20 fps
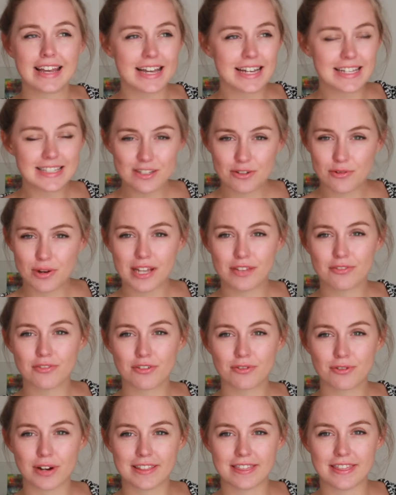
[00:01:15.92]
it's great
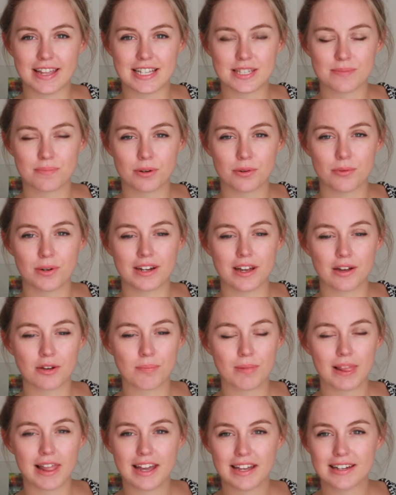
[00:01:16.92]
for redness, but when I
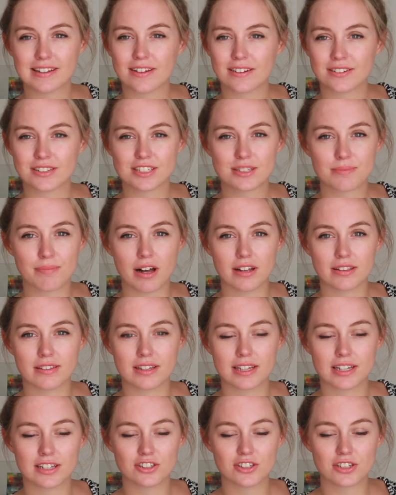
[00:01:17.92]
apply it on the
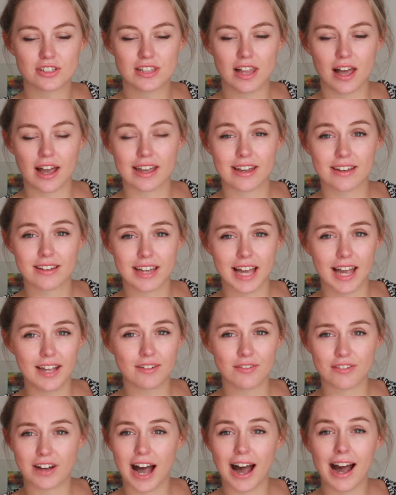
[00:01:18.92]
spot, it just
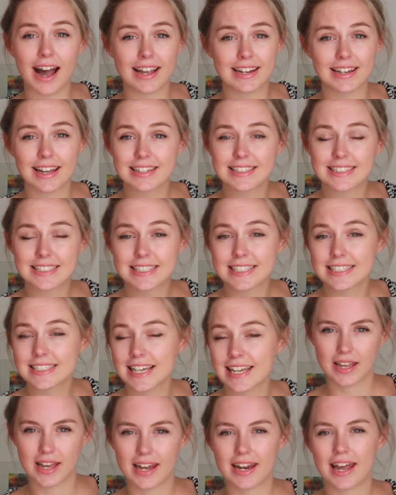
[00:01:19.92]
kind of
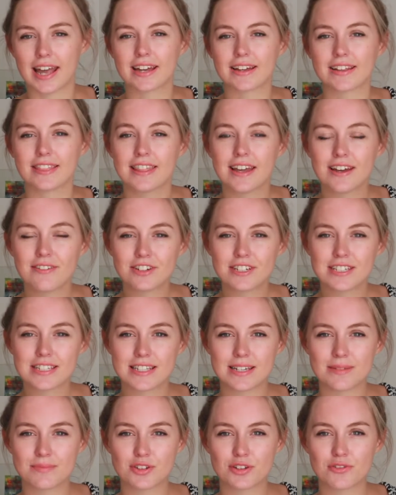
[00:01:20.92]
highlighted, and I can never
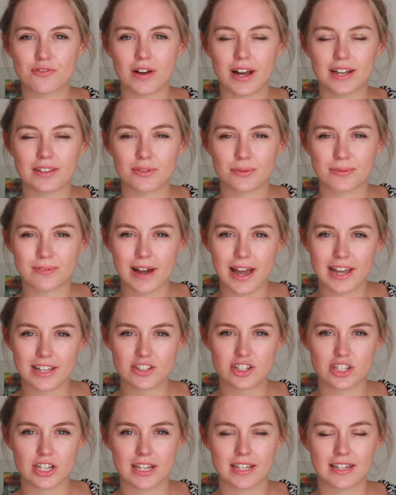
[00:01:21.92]
seem to find the
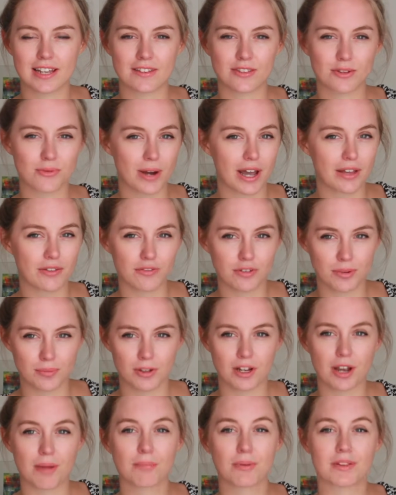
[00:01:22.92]
right shade and the right
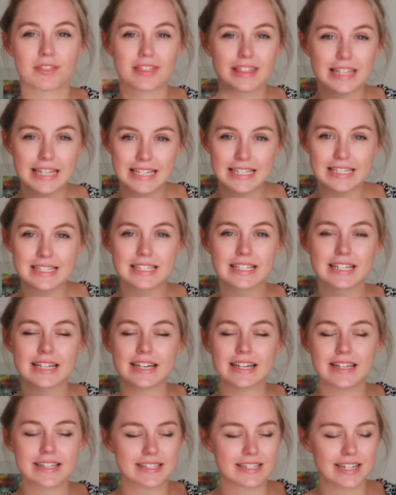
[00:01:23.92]
formula. This
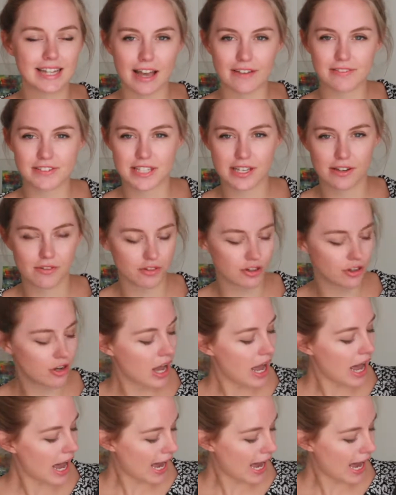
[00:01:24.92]
is a lifesaver.